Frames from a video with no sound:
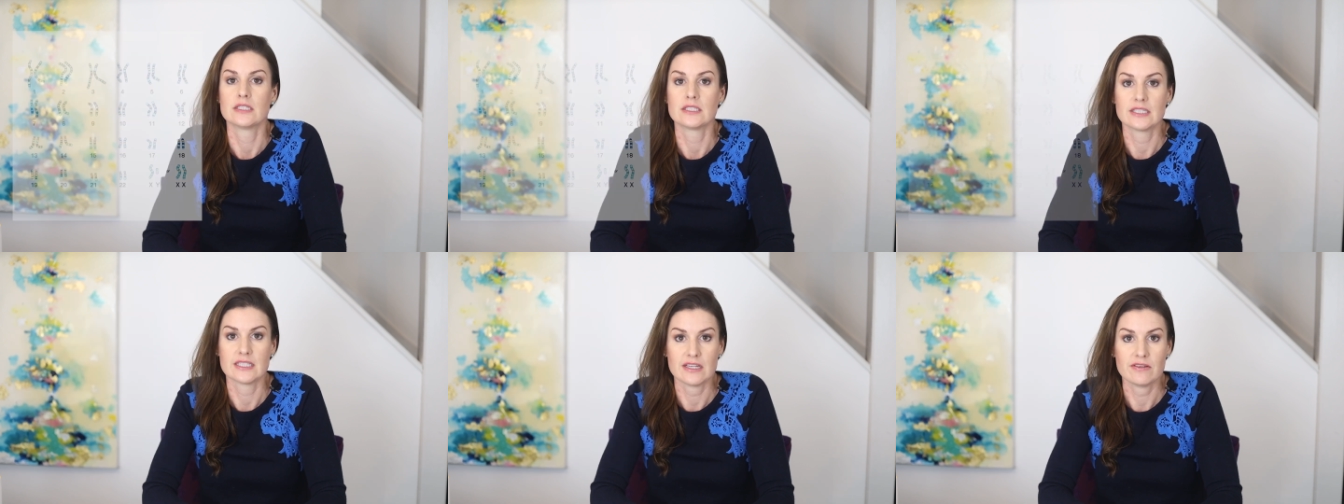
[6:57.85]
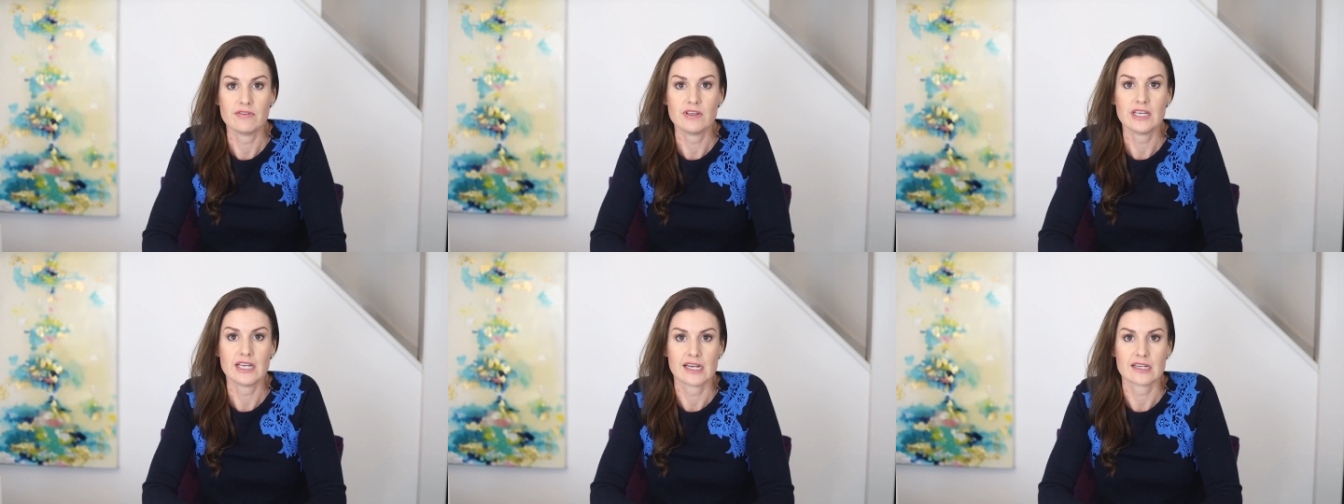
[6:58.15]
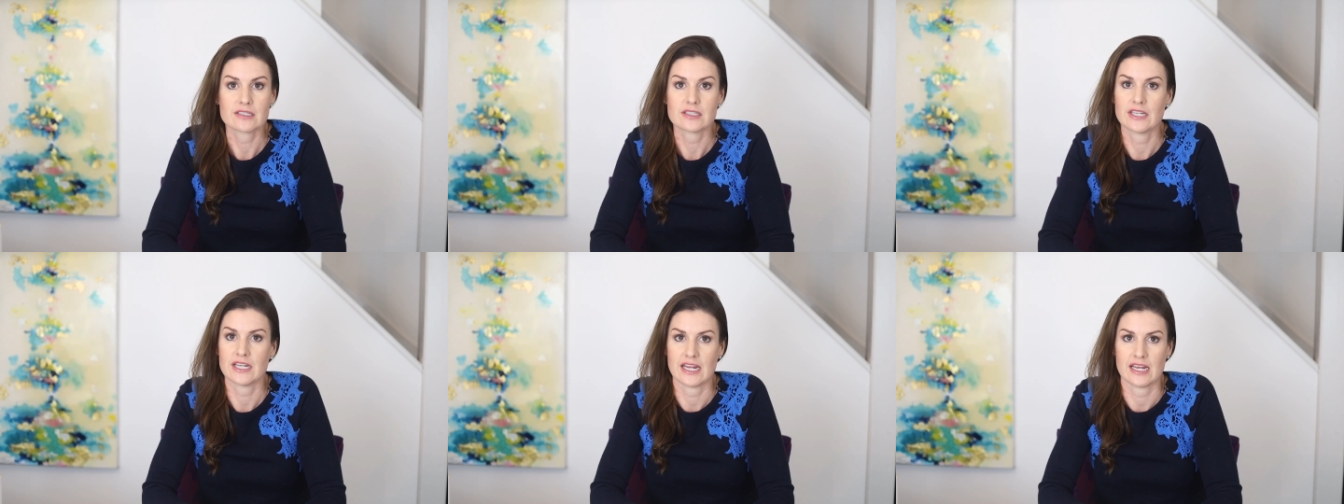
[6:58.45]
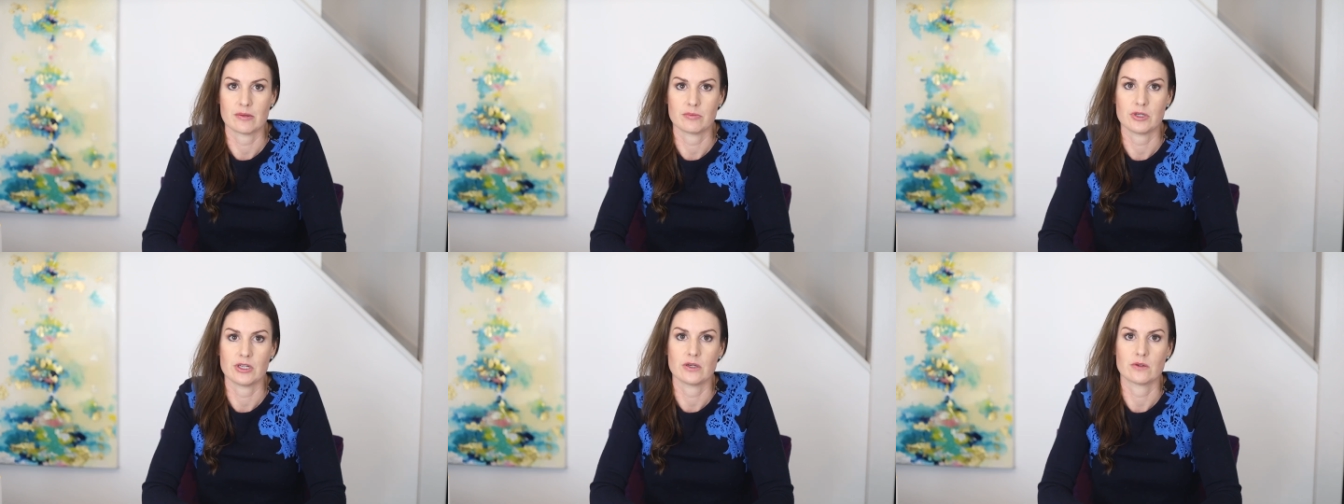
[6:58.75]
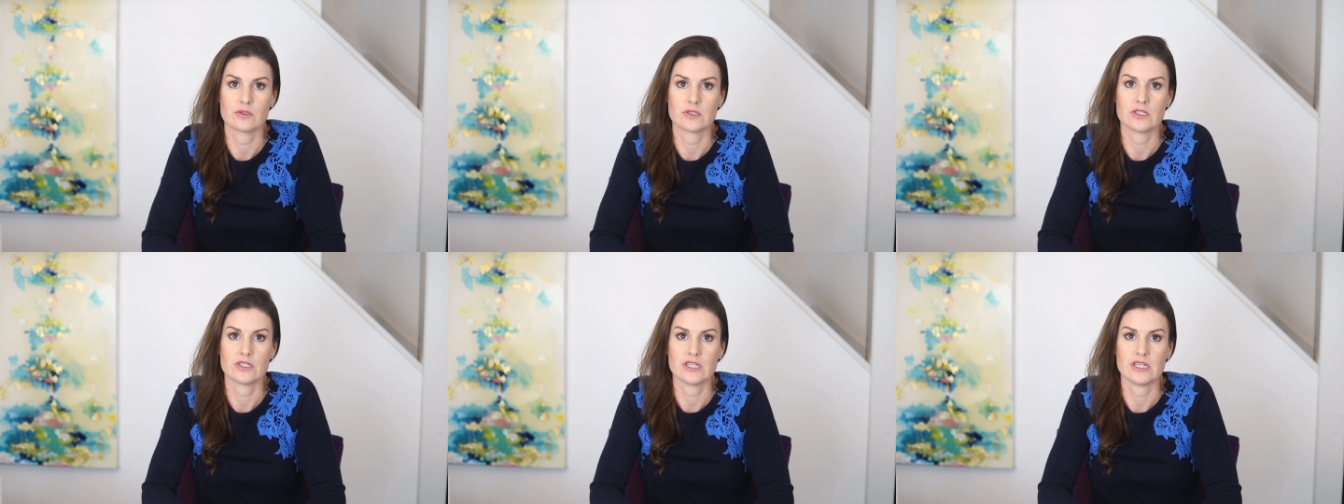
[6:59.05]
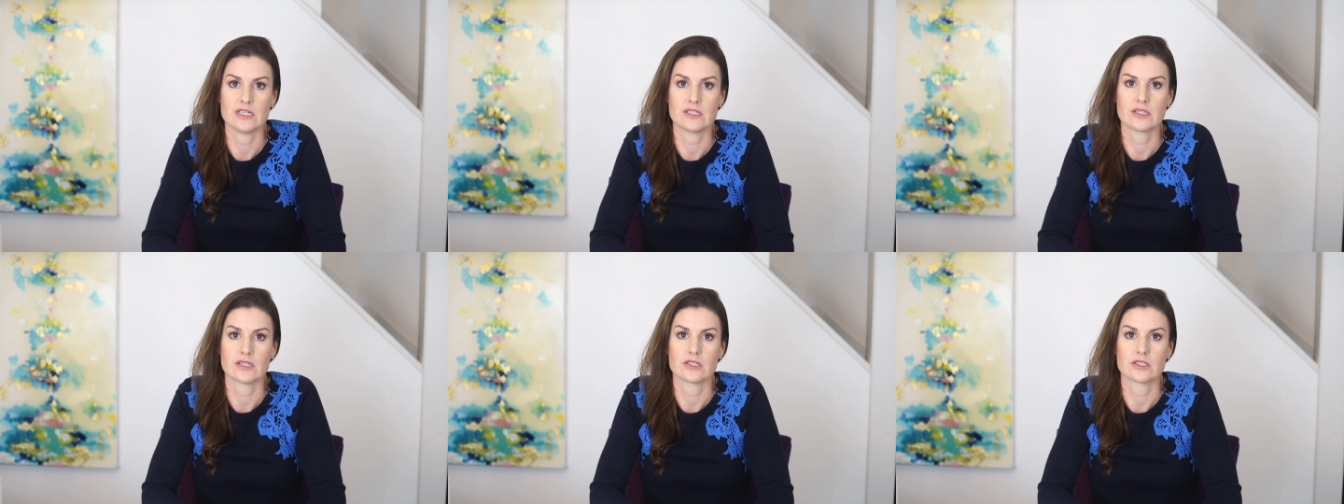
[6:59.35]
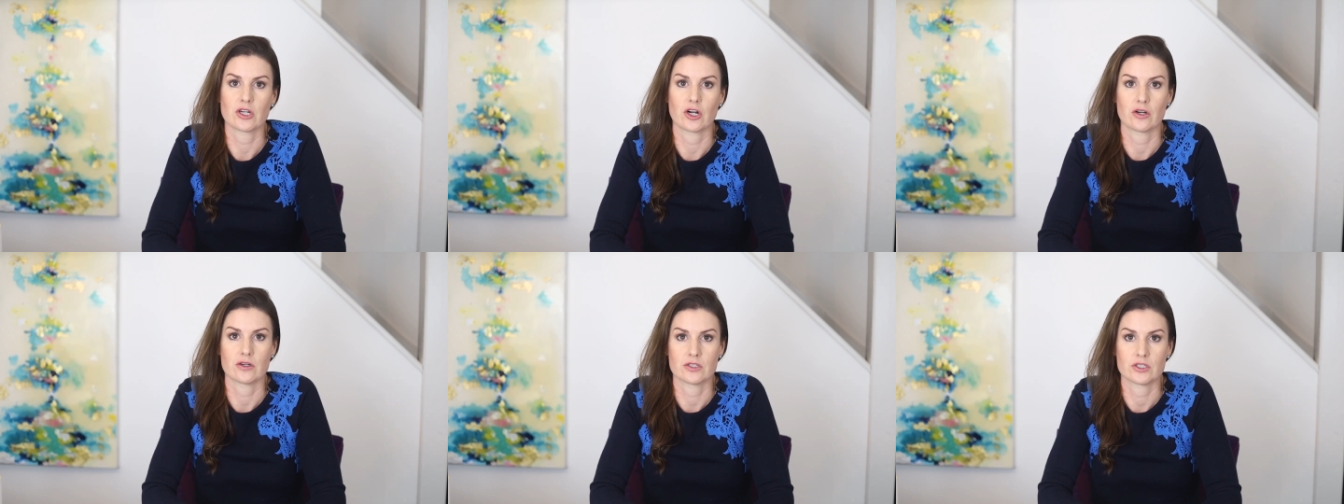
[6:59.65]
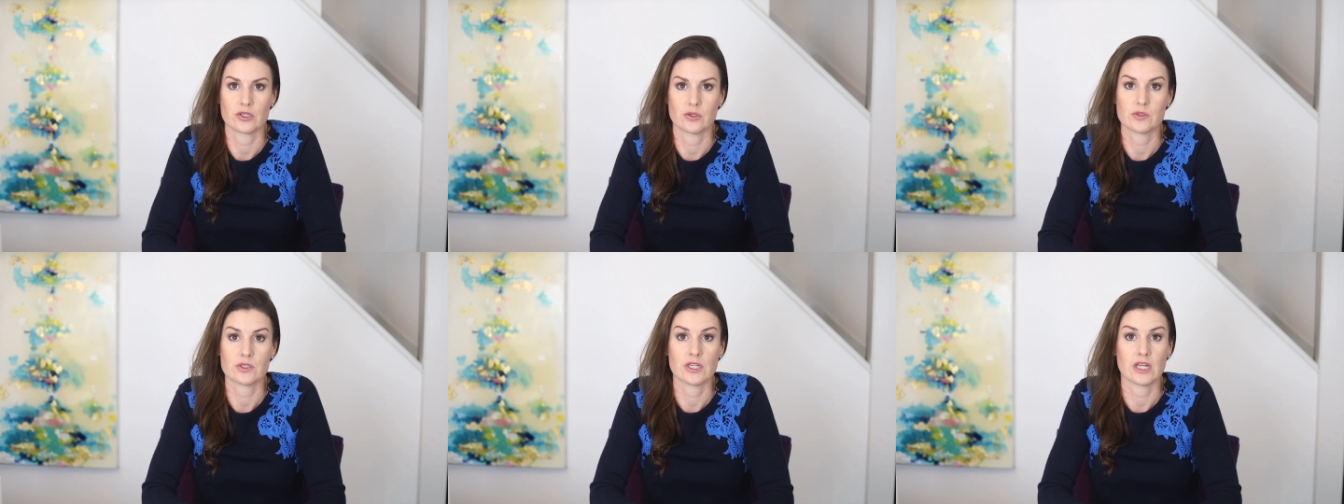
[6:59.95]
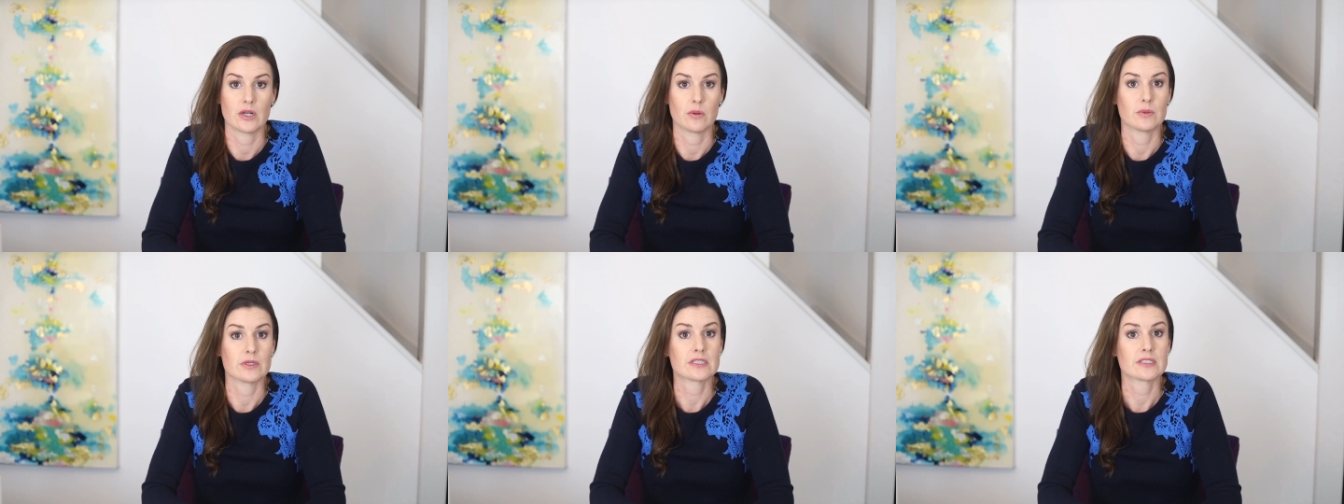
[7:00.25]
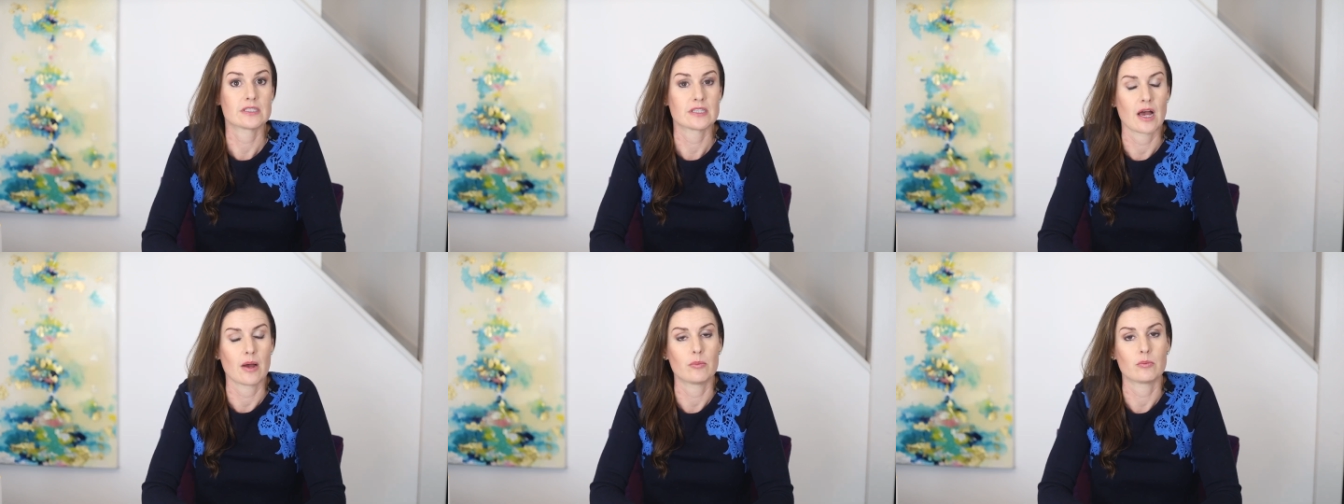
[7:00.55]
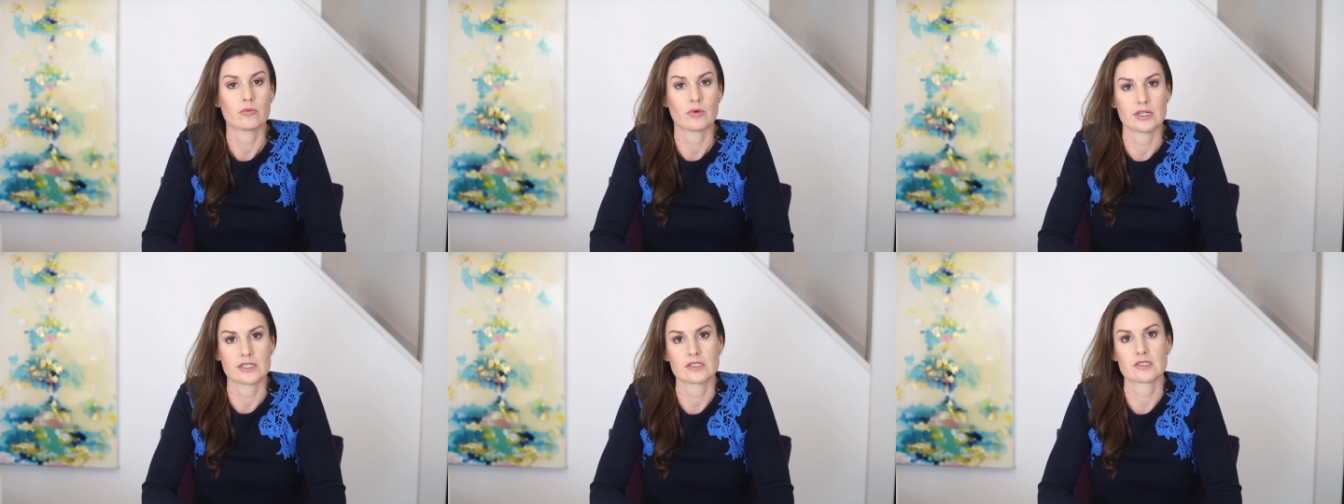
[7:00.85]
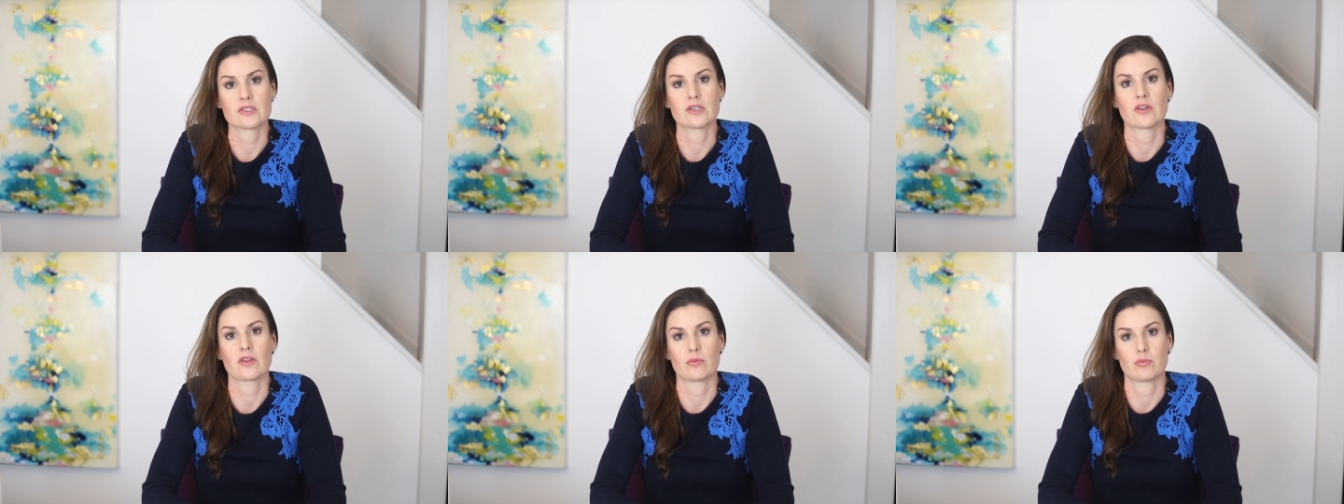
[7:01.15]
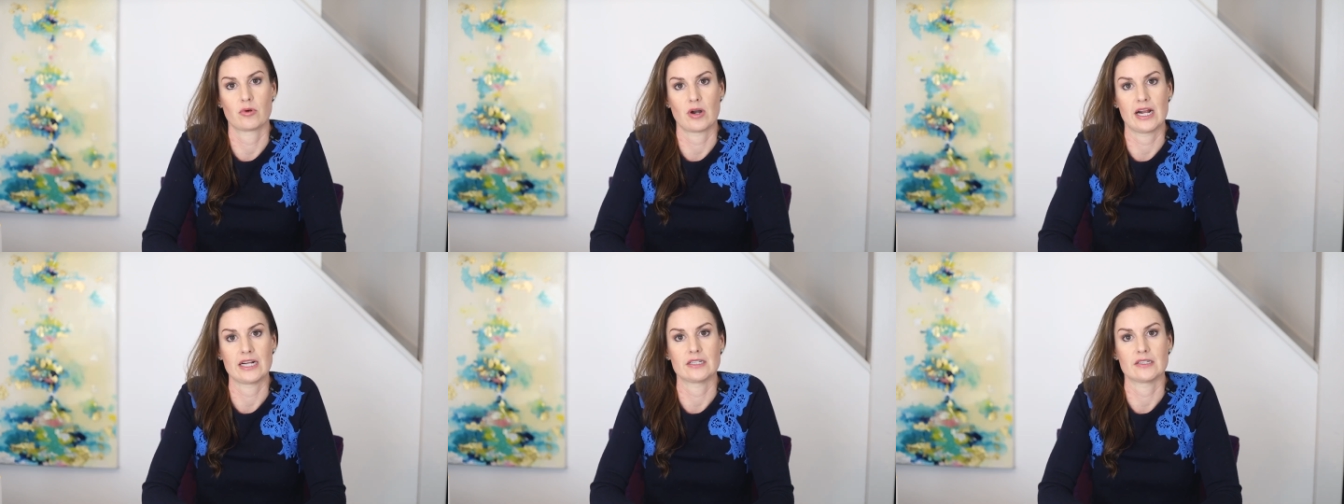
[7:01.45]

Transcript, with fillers: CVS and amniocentesis are associated with some risks to the